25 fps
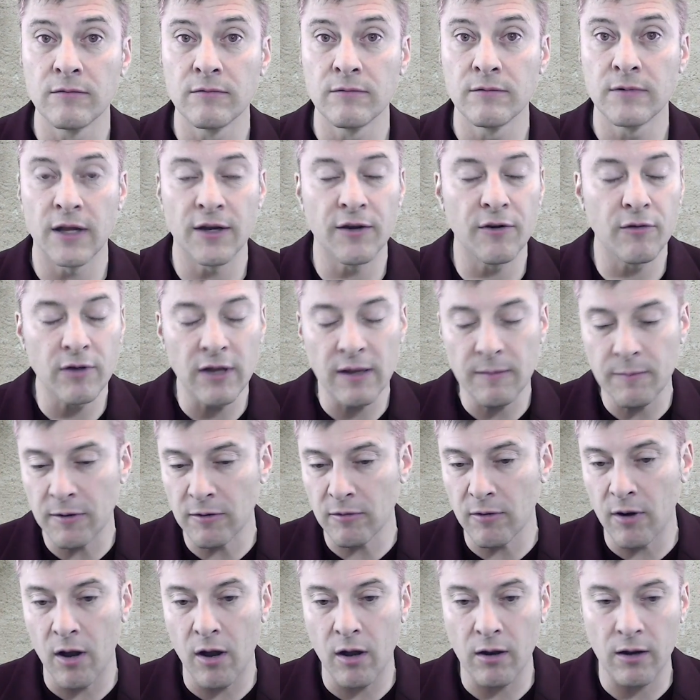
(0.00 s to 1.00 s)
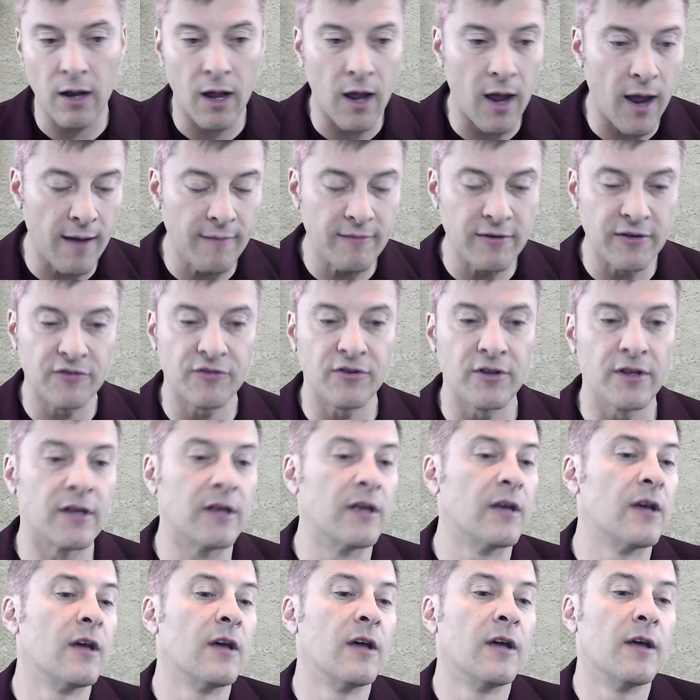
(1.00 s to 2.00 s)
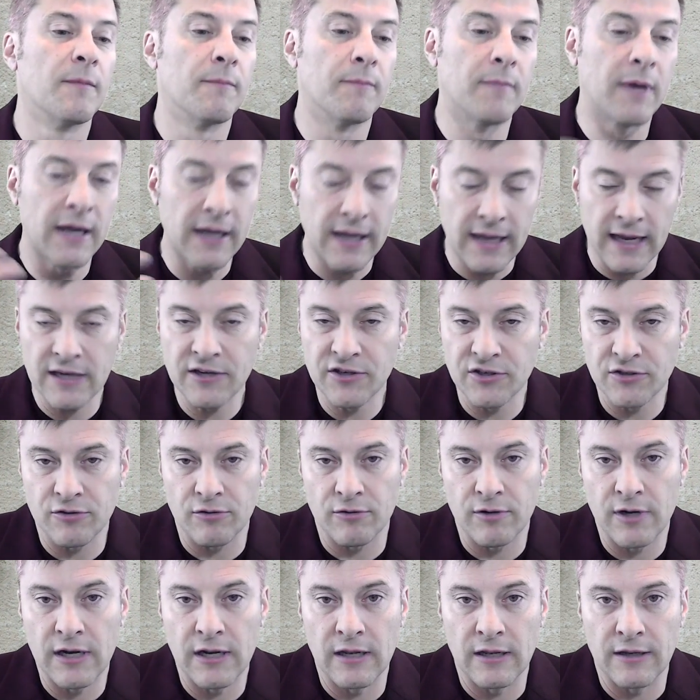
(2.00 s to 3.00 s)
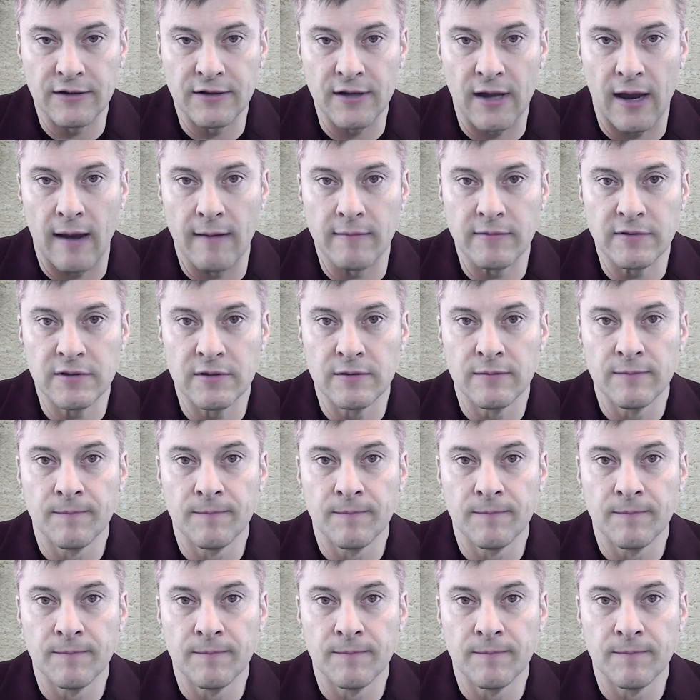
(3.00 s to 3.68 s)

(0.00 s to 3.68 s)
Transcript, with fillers: Now, don't get me wrong. Obviously, medications are needed at times.